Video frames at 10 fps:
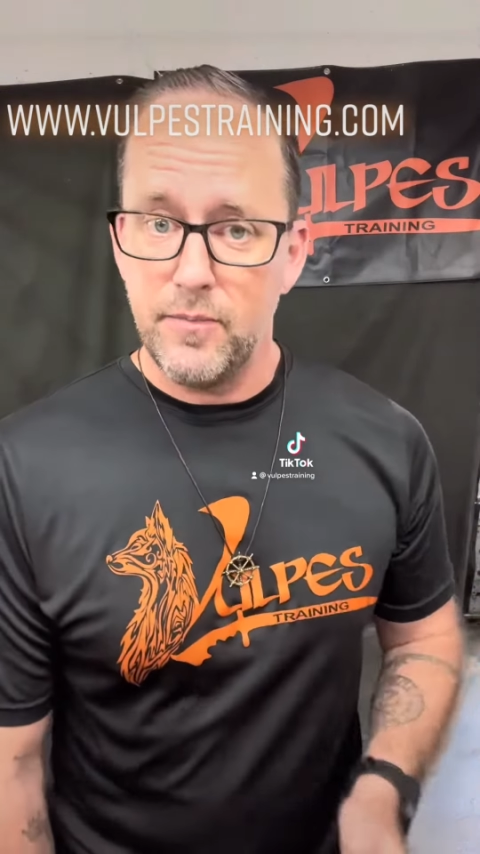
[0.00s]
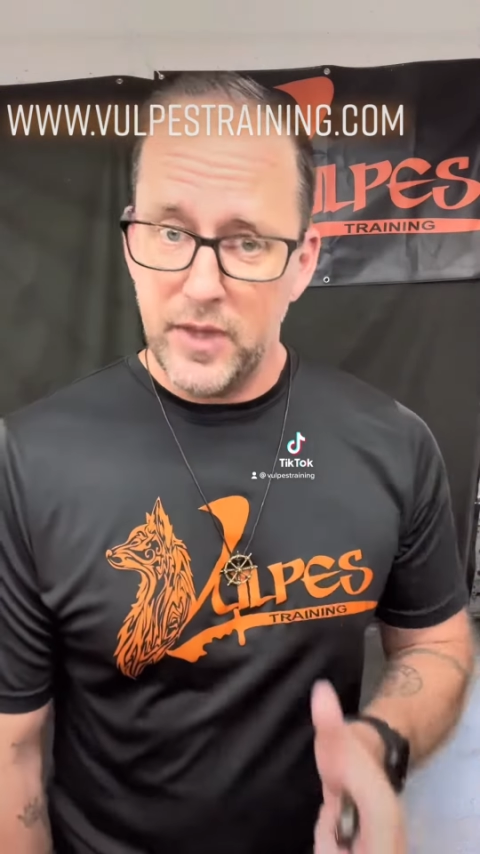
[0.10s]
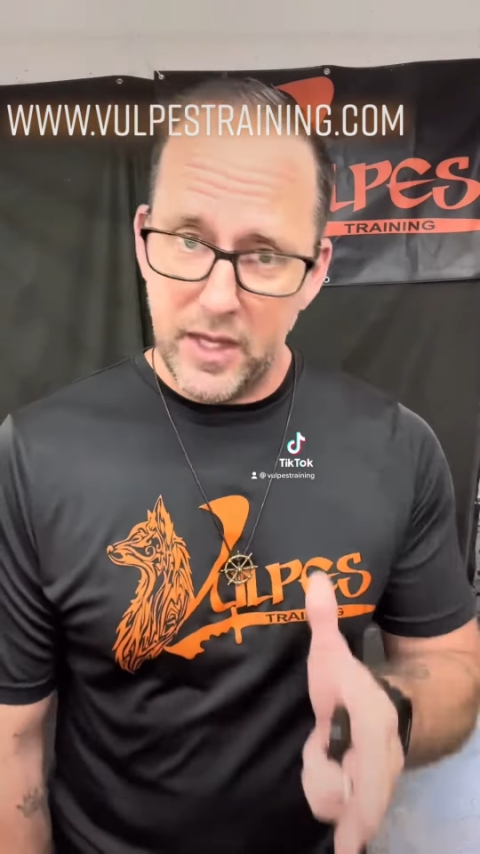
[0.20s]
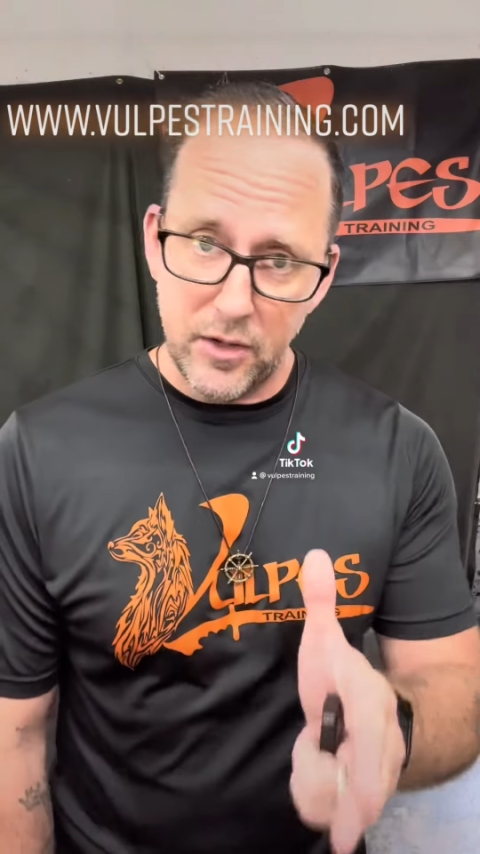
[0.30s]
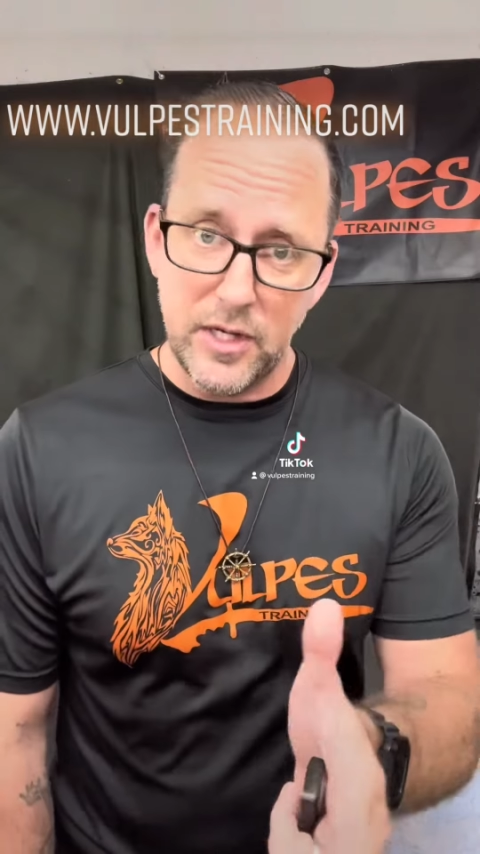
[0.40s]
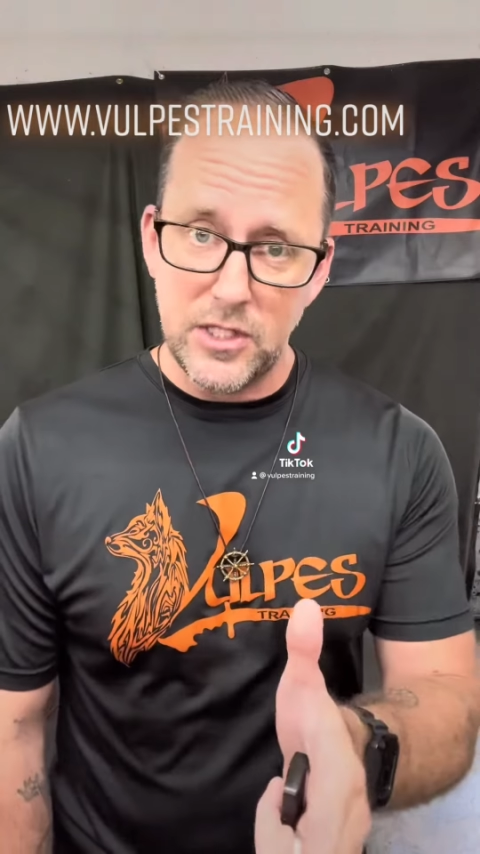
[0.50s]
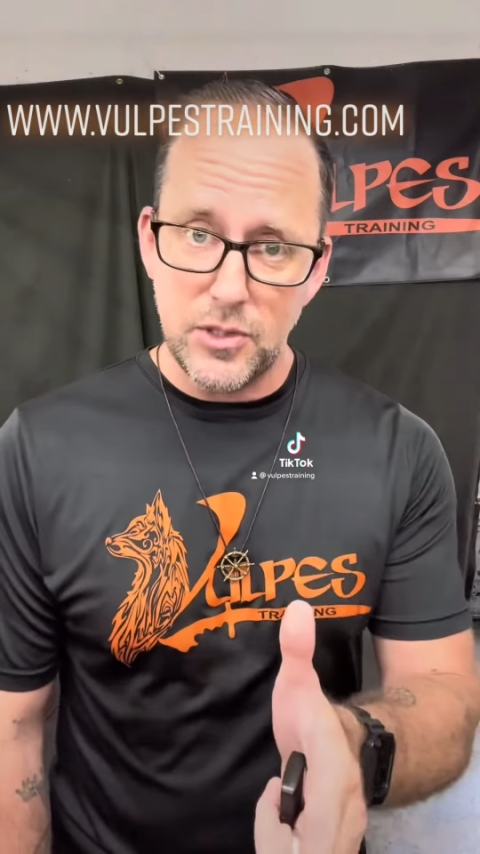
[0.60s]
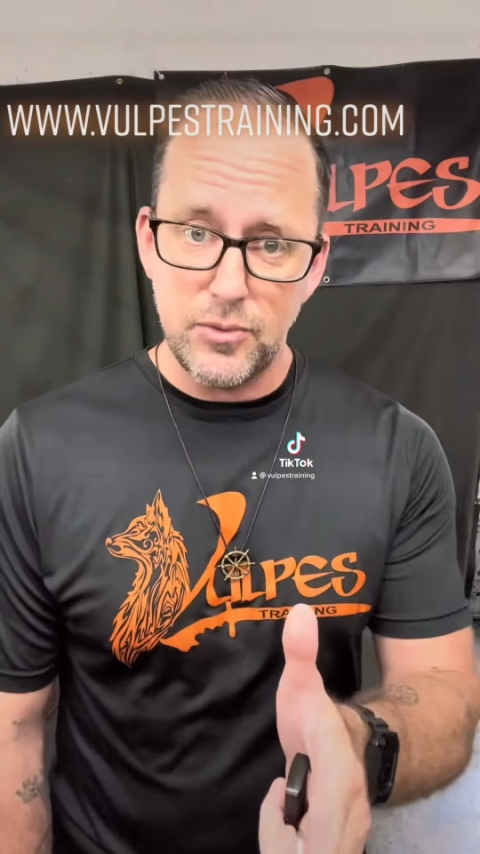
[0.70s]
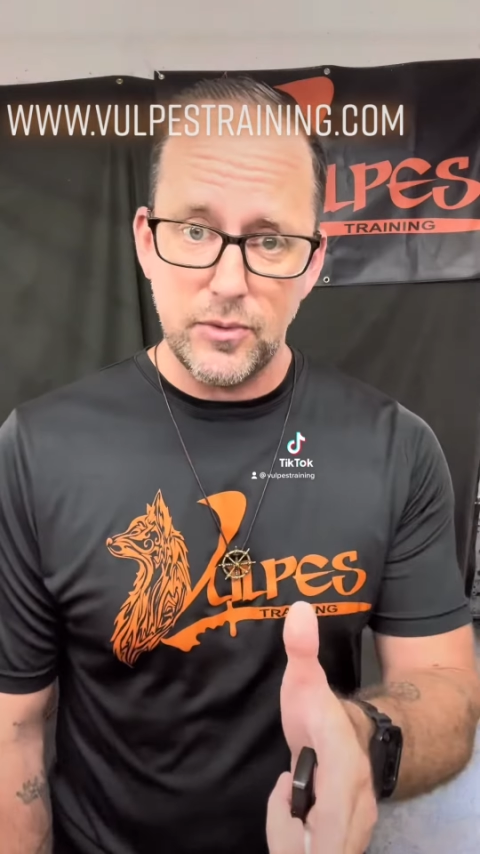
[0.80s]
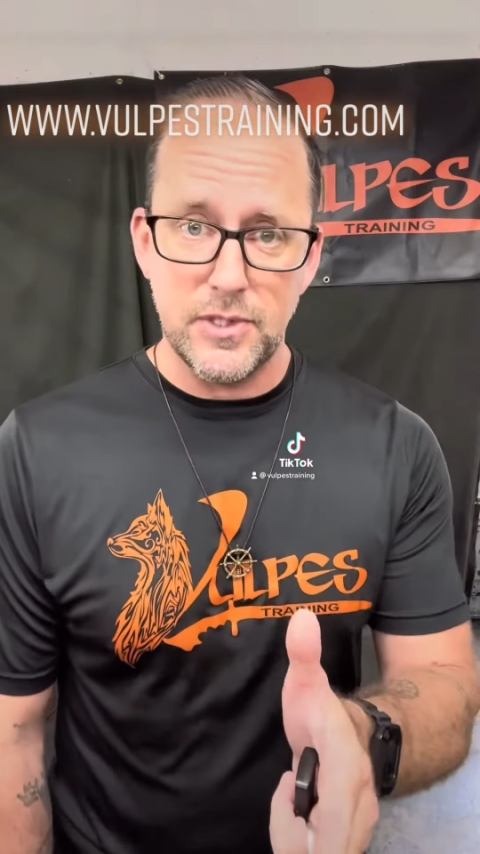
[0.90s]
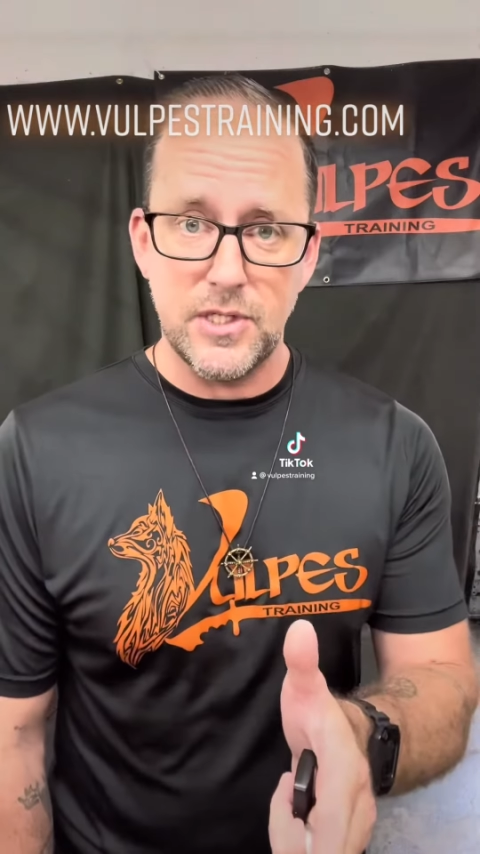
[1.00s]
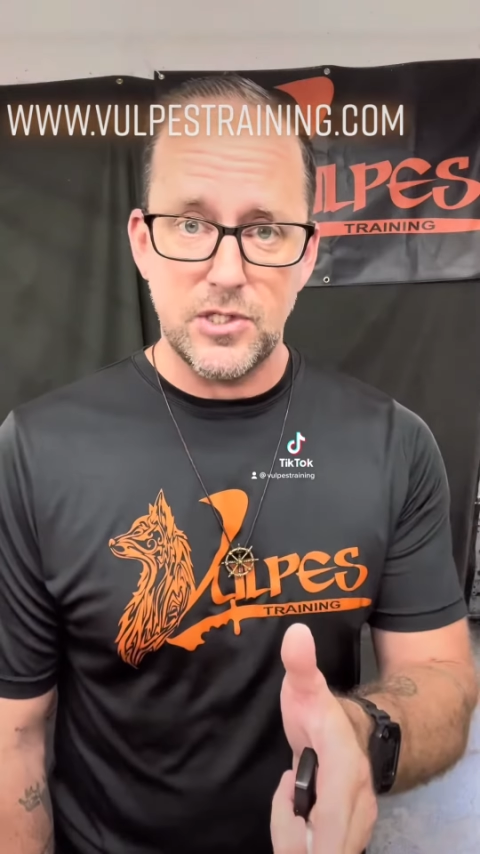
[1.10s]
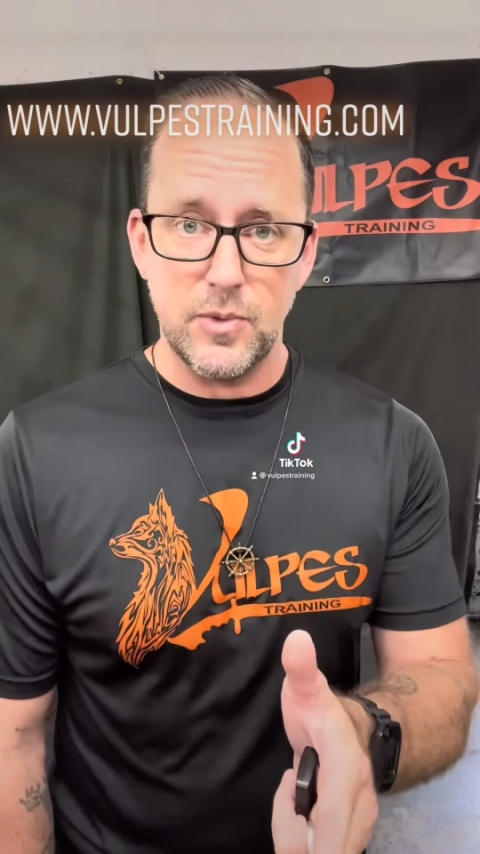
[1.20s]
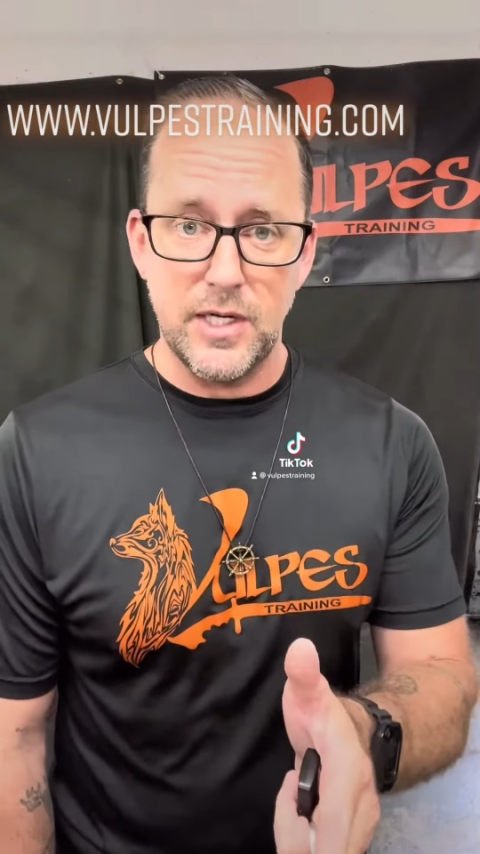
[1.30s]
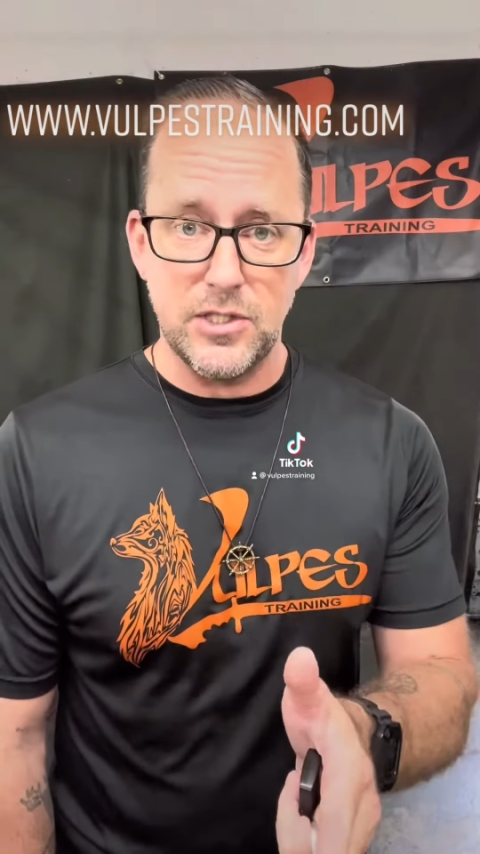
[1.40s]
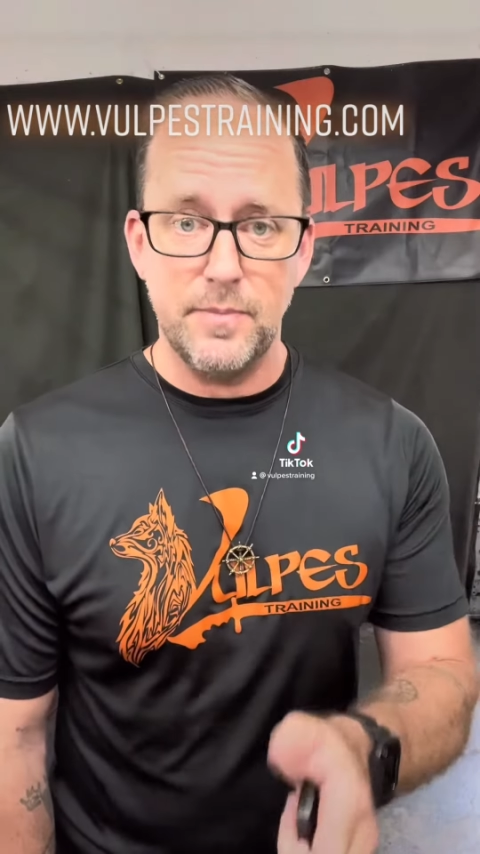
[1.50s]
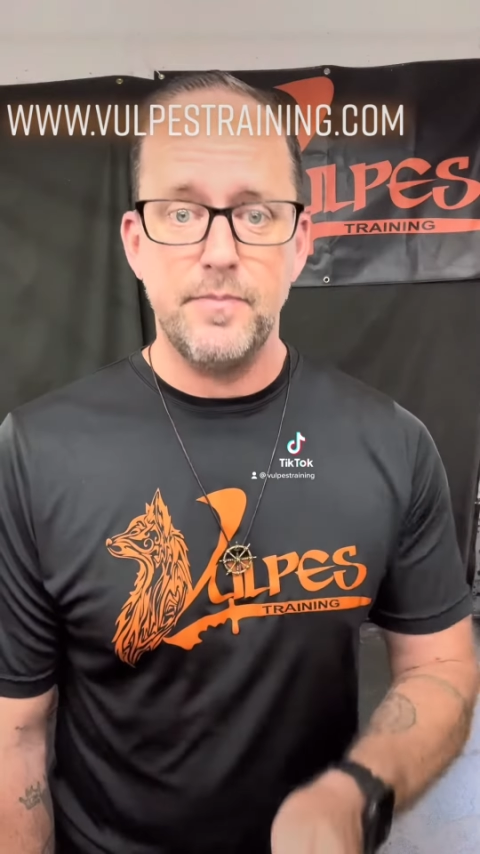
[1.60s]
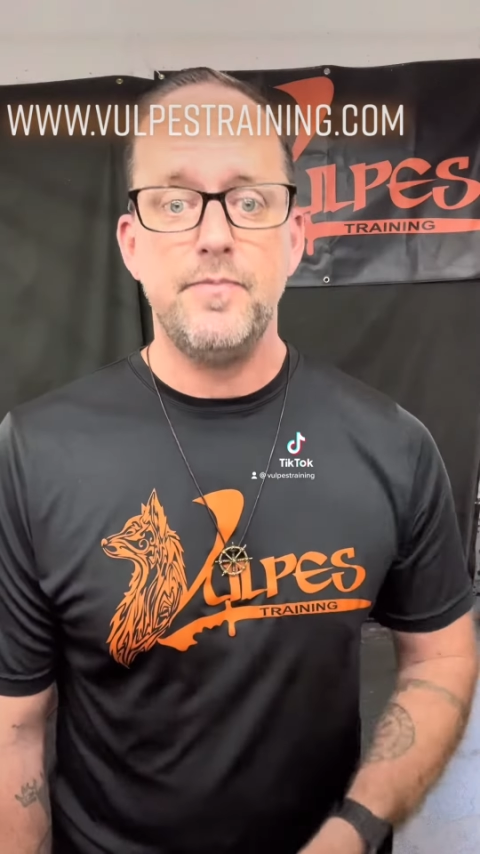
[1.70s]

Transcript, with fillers: It'll get you through the situation.